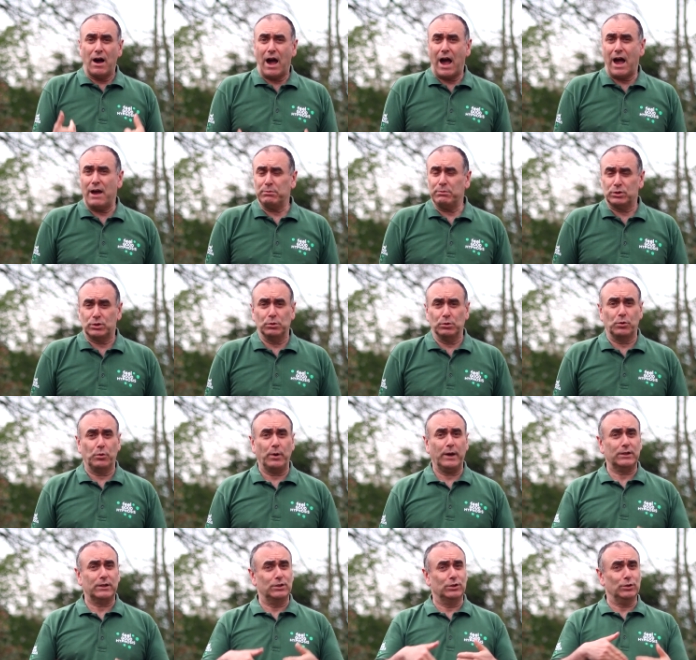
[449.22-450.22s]
I was so
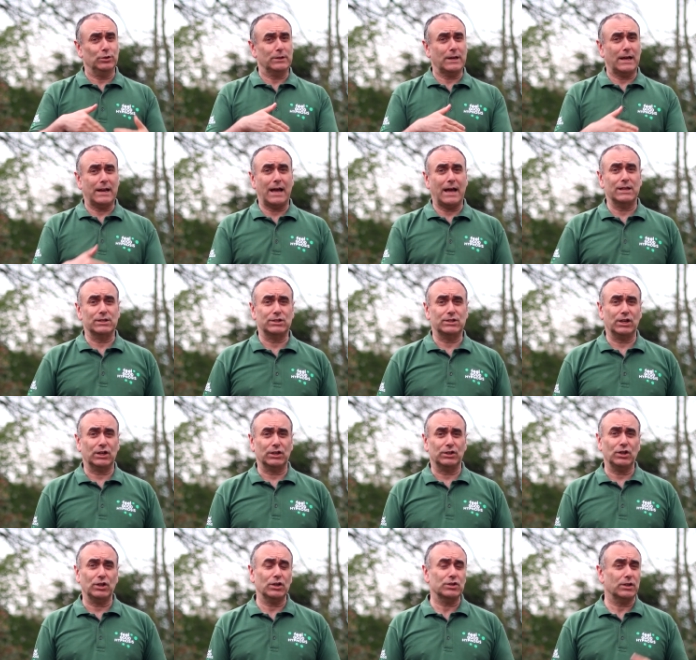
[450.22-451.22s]
quick to do that handshake
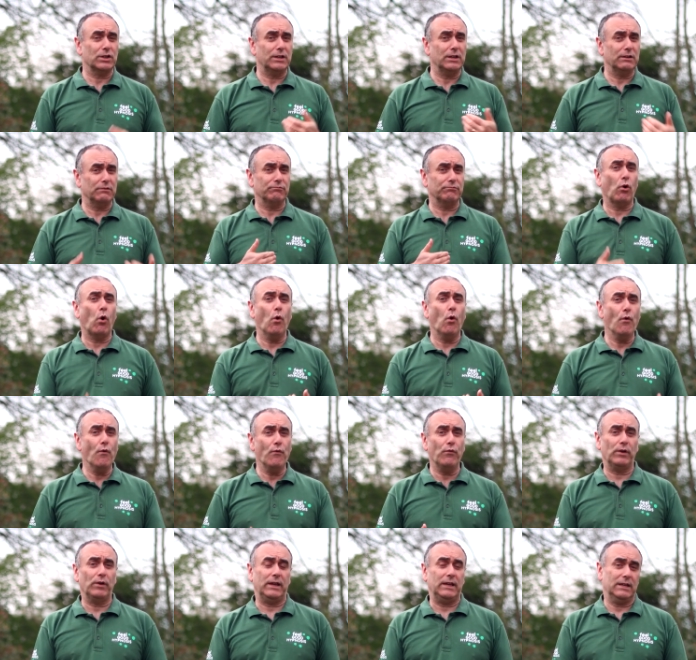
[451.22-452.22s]
induction, I didn't
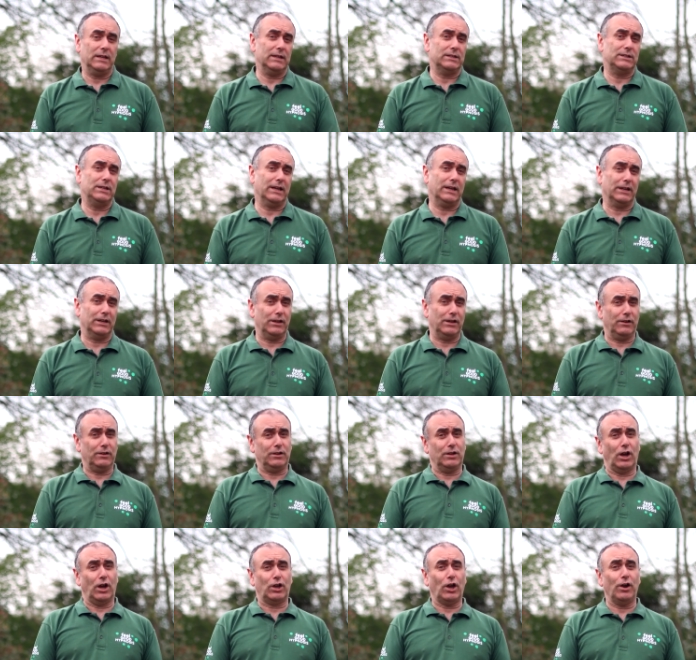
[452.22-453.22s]
overly take into
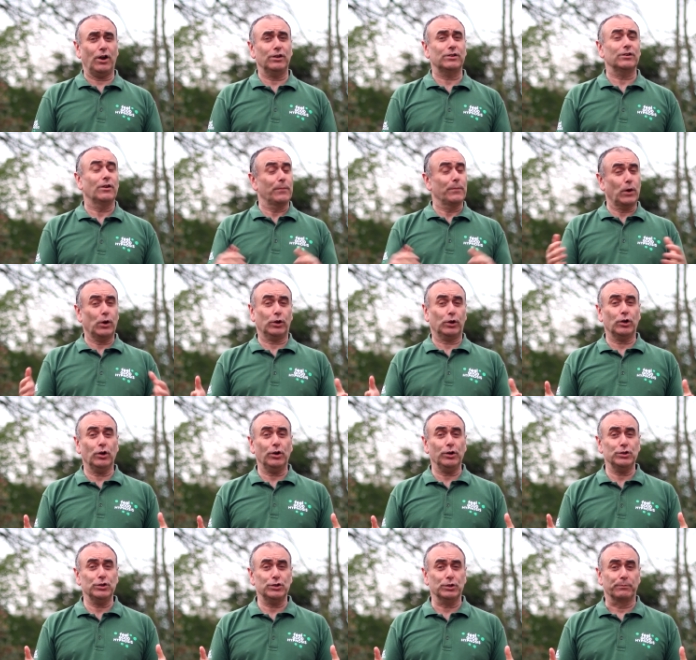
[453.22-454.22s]
account her
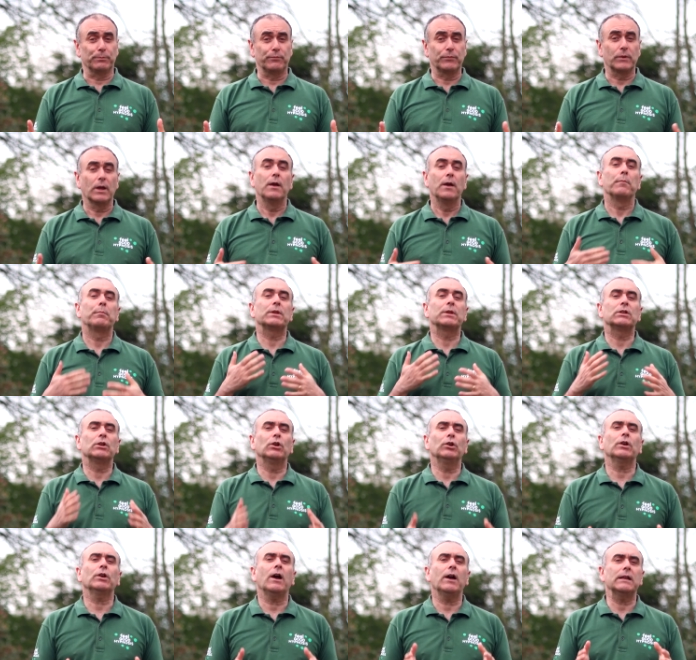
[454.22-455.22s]
costume. But
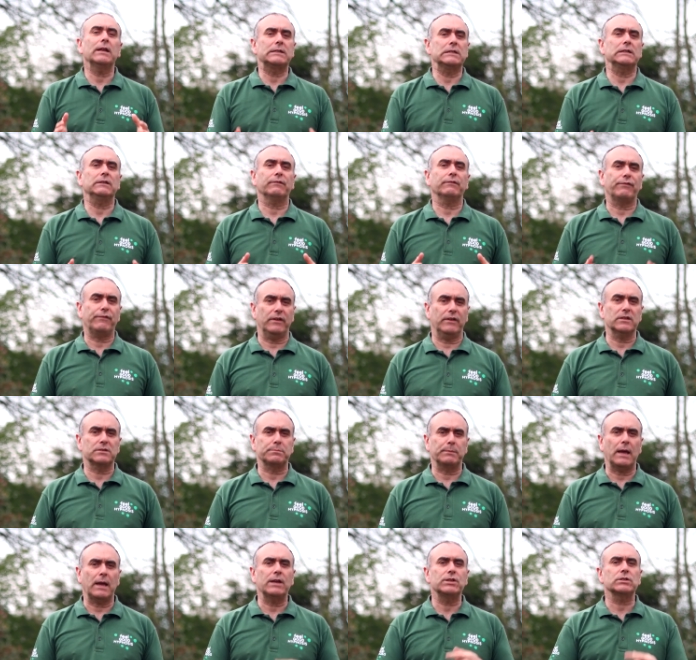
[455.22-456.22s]
look how it didn't faze
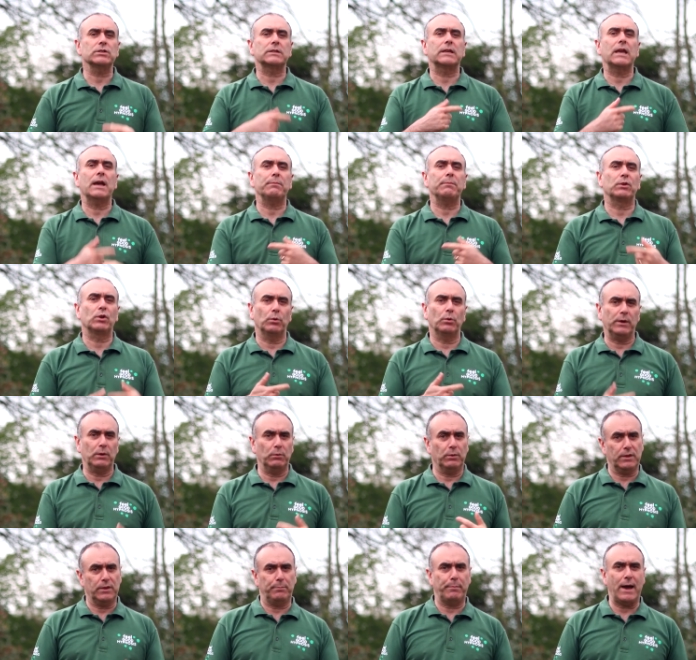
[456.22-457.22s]
me. I just kept going
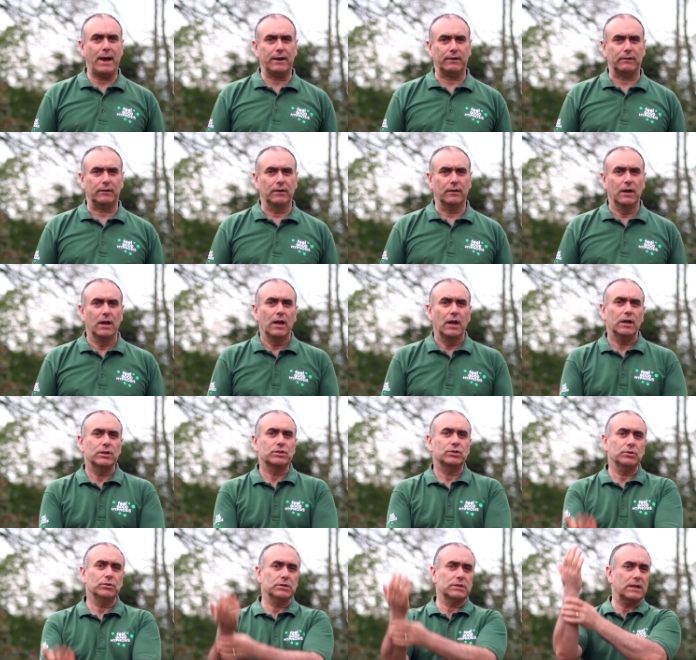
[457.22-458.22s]
with the pattern. As
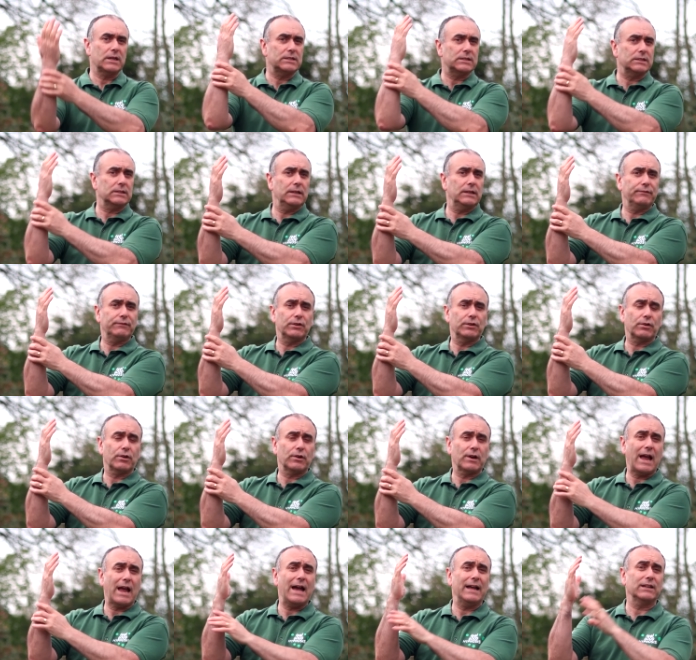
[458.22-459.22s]
soon as I lifted
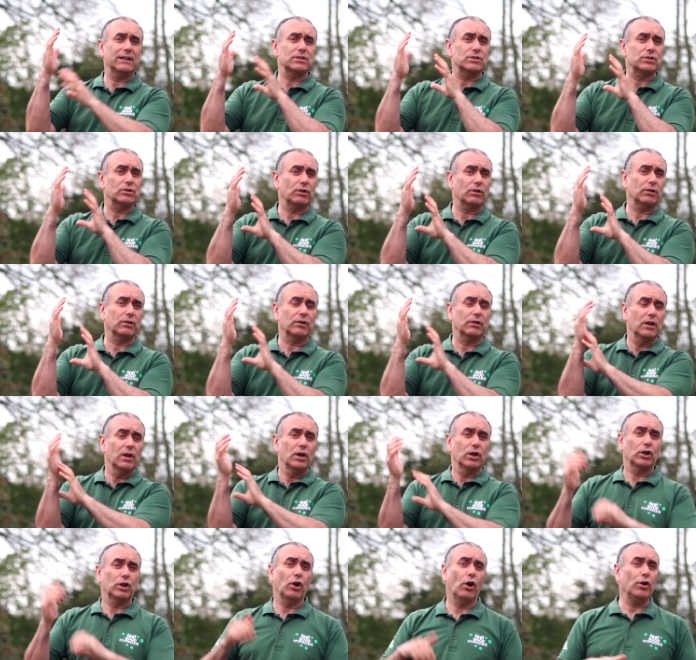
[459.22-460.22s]
her hand and saw her
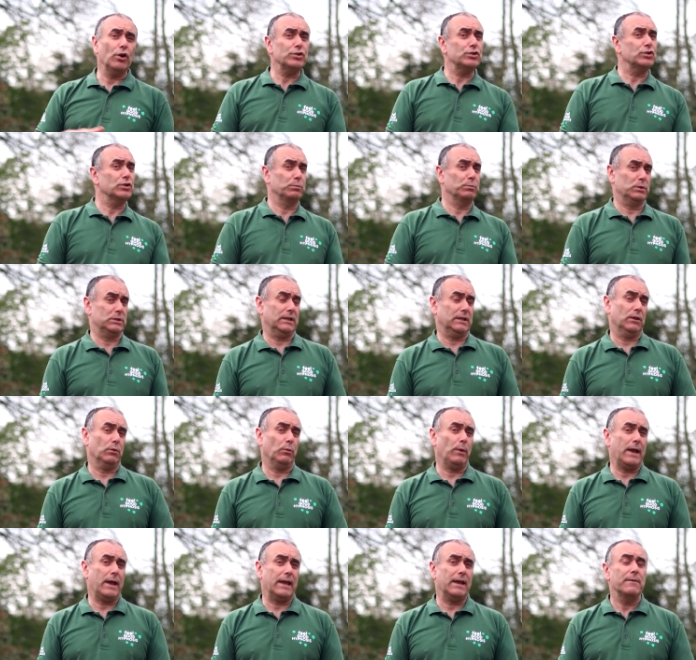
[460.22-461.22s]
costume was in the
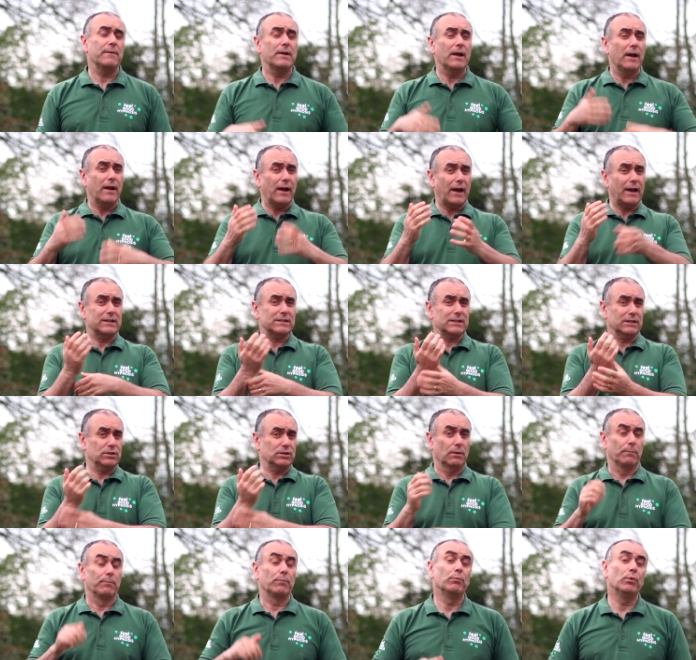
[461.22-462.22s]
way, I said,
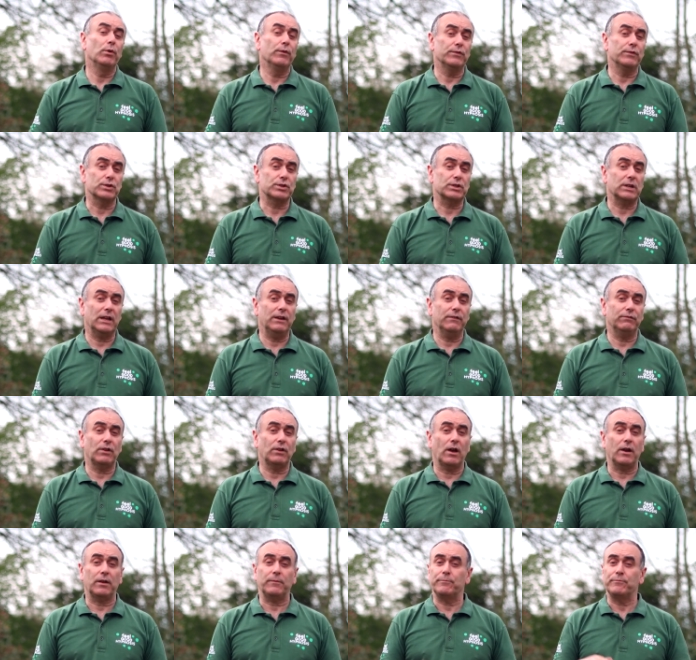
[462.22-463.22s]
move your sleeve
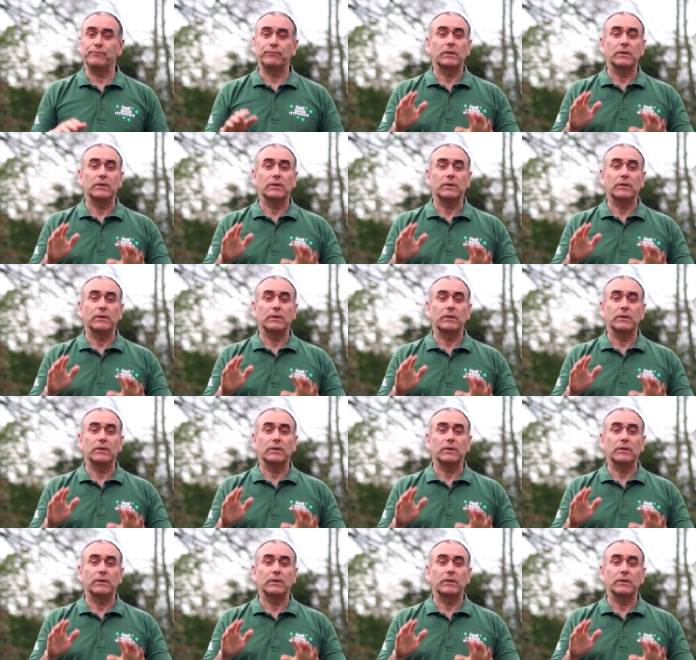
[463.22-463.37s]
down.